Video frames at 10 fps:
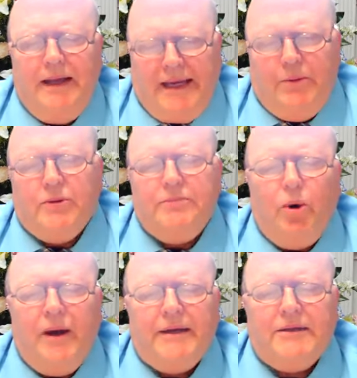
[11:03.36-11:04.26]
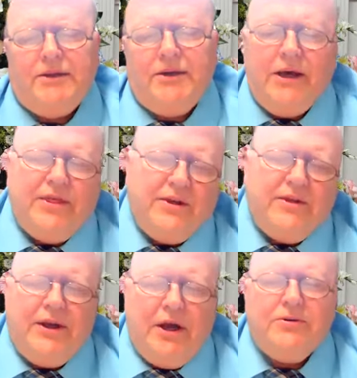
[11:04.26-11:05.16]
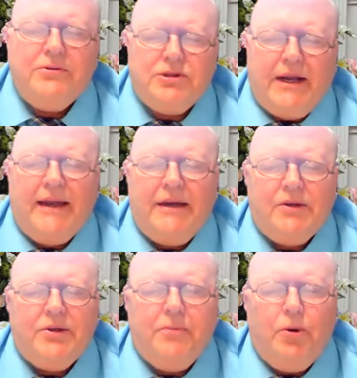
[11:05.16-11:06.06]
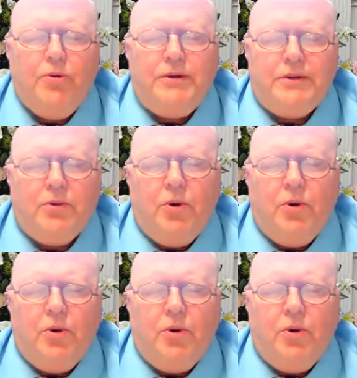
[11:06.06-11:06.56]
he would bring to nothing the understanding of the prudent.